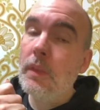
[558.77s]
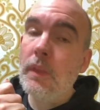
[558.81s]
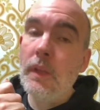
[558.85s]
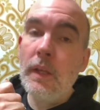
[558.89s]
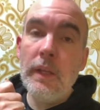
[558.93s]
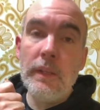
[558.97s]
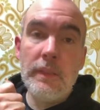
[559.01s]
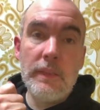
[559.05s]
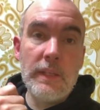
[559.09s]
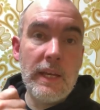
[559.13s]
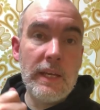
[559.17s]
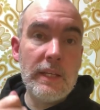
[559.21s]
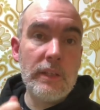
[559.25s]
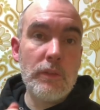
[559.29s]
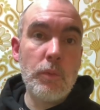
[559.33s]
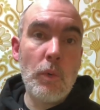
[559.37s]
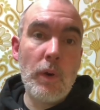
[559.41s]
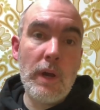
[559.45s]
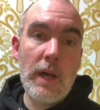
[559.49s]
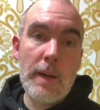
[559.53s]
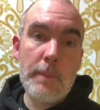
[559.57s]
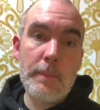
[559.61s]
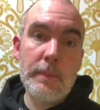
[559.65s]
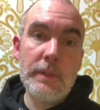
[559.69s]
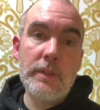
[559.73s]
and that is what
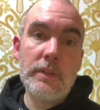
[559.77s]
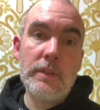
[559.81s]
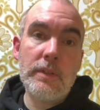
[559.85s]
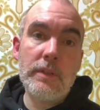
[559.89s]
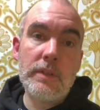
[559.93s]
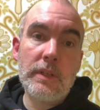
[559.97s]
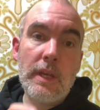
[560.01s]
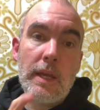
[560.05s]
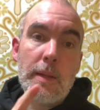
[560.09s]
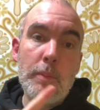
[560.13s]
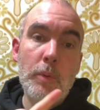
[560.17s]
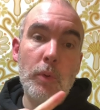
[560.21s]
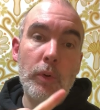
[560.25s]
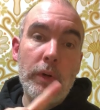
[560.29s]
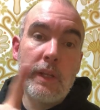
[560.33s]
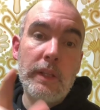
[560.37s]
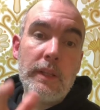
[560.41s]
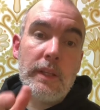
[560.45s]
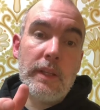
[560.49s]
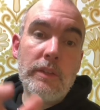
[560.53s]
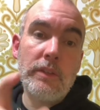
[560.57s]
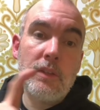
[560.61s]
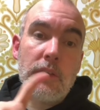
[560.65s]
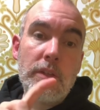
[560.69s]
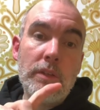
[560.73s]
happens in skateboarding
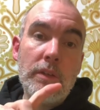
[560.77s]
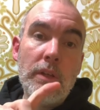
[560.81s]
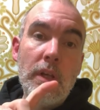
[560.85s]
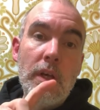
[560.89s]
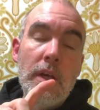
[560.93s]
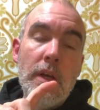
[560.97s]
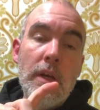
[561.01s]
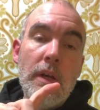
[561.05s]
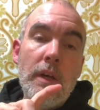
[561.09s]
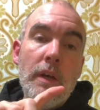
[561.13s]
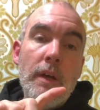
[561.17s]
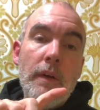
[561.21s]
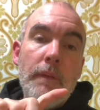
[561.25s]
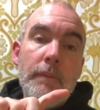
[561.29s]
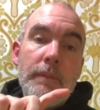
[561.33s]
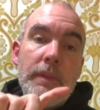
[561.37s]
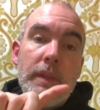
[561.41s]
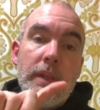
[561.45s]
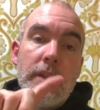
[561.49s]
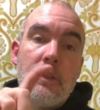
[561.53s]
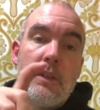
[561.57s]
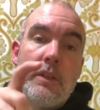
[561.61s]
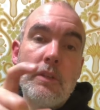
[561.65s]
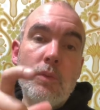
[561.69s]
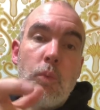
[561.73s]
there's this
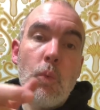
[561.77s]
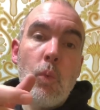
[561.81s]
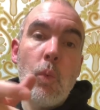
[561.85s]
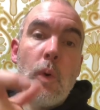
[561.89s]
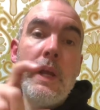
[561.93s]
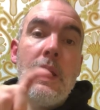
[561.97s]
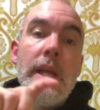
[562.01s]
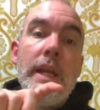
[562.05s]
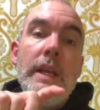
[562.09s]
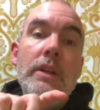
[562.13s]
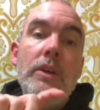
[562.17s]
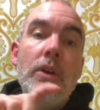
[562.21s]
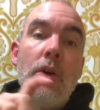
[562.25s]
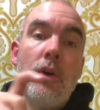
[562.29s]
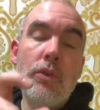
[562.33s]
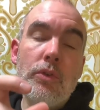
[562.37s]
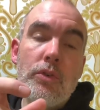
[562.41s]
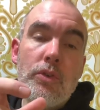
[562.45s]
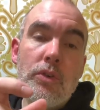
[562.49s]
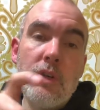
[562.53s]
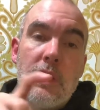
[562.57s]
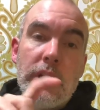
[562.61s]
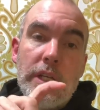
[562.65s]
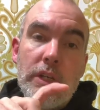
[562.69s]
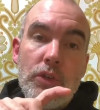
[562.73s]
there's this weird
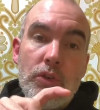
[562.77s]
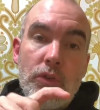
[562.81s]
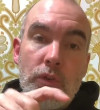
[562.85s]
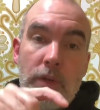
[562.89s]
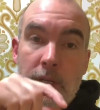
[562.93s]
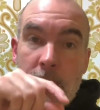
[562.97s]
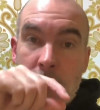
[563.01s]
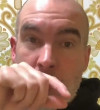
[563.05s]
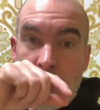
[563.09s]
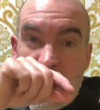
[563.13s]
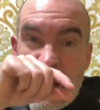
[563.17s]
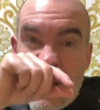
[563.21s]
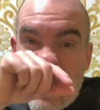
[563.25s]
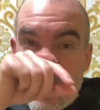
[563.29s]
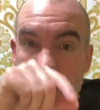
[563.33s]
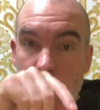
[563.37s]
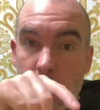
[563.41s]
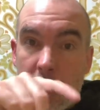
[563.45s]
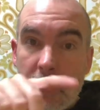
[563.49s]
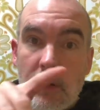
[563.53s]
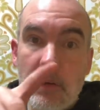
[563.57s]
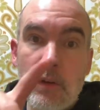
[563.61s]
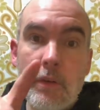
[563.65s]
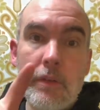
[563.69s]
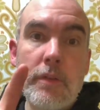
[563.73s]
contradictory
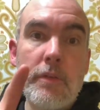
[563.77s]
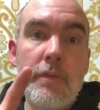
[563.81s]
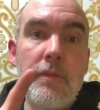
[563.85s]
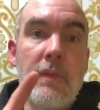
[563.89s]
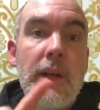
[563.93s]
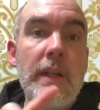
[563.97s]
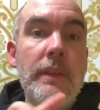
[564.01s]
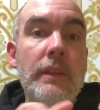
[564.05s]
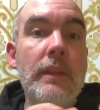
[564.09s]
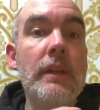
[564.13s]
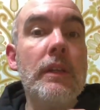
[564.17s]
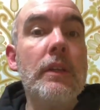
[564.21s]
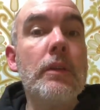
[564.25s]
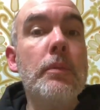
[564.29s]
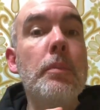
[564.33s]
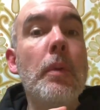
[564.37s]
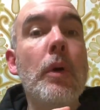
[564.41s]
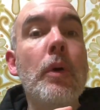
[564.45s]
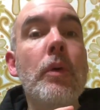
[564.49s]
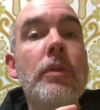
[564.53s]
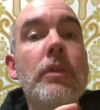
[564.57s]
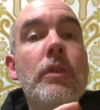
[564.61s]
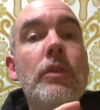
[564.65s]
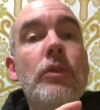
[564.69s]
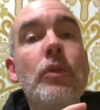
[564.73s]
element of the fact that it's
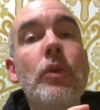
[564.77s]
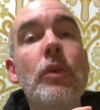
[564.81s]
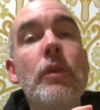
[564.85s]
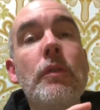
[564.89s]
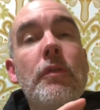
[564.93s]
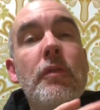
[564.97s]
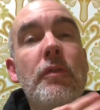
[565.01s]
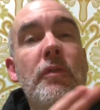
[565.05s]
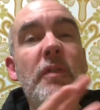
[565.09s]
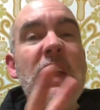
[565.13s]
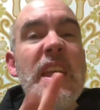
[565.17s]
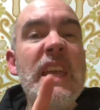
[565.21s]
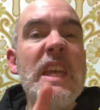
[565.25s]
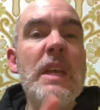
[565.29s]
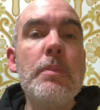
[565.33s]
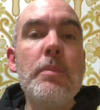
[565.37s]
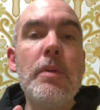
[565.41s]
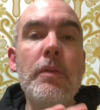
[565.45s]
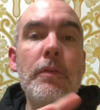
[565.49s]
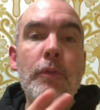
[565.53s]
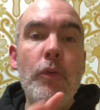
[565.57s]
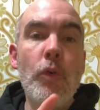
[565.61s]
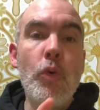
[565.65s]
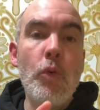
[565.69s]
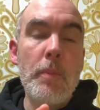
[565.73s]
both a sort of fake
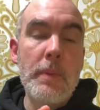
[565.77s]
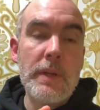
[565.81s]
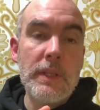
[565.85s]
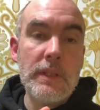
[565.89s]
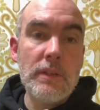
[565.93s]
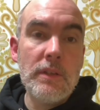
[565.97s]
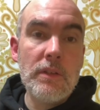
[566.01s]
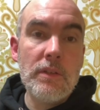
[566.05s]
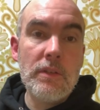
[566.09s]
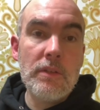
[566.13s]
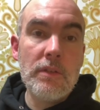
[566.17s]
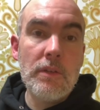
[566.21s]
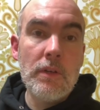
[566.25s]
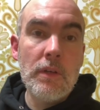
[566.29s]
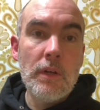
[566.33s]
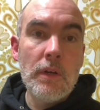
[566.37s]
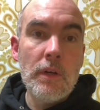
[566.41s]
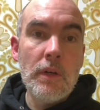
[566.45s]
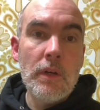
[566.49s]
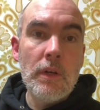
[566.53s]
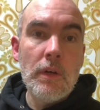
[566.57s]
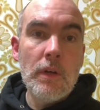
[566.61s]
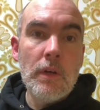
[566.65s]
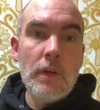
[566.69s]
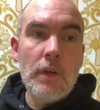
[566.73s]
performance
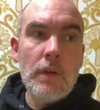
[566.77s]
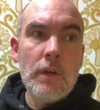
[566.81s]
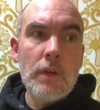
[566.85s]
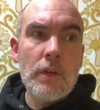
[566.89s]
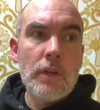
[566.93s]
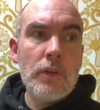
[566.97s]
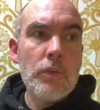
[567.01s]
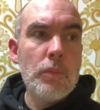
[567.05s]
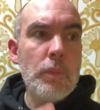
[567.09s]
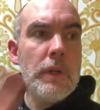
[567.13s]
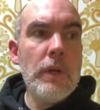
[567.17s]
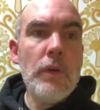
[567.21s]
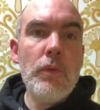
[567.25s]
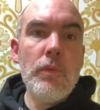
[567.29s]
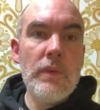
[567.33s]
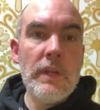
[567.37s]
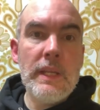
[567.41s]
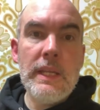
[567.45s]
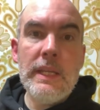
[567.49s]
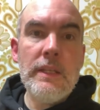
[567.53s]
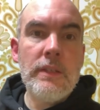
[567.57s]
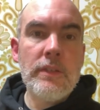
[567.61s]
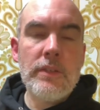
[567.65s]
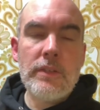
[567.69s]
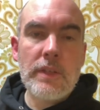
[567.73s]
because we don't
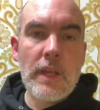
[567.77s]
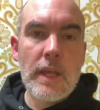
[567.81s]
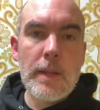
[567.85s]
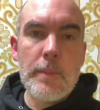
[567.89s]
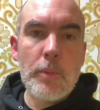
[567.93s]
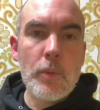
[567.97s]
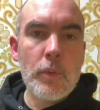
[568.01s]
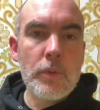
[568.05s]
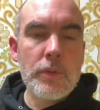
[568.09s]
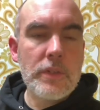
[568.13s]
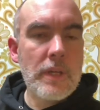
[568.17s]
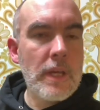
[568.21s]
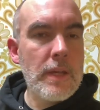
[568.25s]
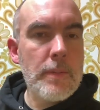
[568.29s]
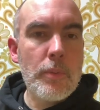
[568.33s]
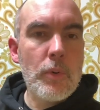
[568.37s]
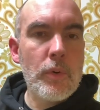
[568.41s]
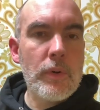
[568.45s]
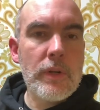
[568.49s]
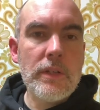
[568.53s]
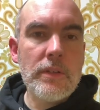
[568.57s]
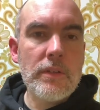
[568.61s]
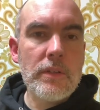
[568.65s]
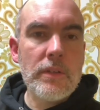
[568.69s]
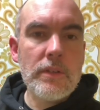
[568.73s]
need to skateboard skateboard
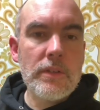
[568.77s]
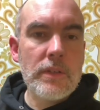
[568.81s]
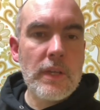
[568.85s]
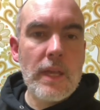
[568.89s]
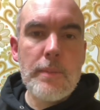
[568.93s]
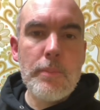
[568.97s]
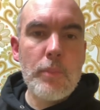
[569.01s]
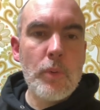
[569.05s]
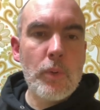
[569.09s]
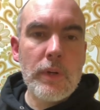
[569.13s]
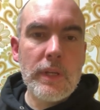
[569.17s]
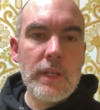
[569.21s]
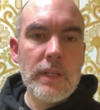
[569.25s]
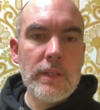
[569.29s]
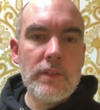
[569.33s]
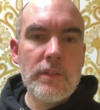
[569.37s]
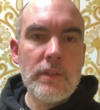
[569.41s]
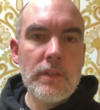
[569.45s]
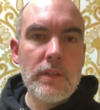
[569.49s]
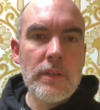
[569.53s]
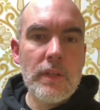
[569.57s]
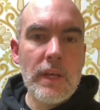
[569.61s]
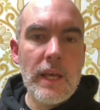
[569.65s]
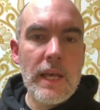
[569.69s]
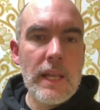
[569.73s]
is skateboarding is
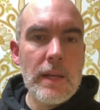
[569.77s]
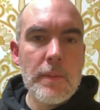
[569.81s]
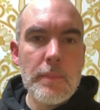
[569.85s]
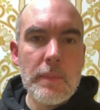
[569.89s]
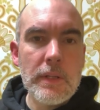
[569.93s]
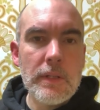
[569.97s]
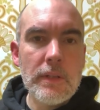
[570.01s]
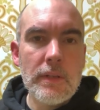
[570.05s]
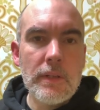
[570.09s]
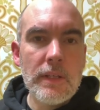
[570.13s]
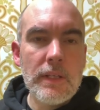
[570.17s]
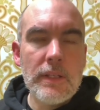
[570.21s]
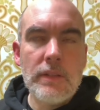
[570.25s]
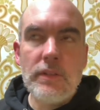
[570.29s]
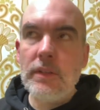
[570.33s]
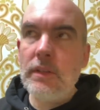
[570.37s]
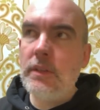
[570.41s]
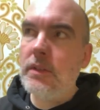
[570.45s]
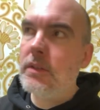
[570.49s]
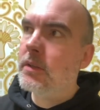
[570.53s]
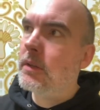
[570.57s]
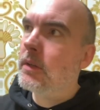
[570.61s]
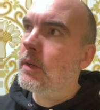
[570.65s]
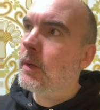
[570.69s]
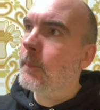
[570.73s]
an element
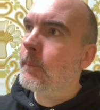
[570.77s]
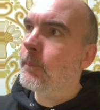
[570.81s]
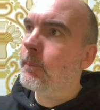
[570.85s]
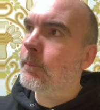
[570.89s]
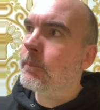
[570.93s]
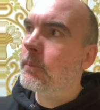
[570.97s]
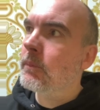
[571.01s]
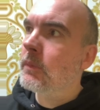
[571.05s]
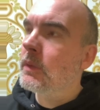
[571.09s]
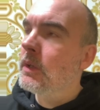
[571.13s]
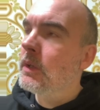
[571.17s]
isn't um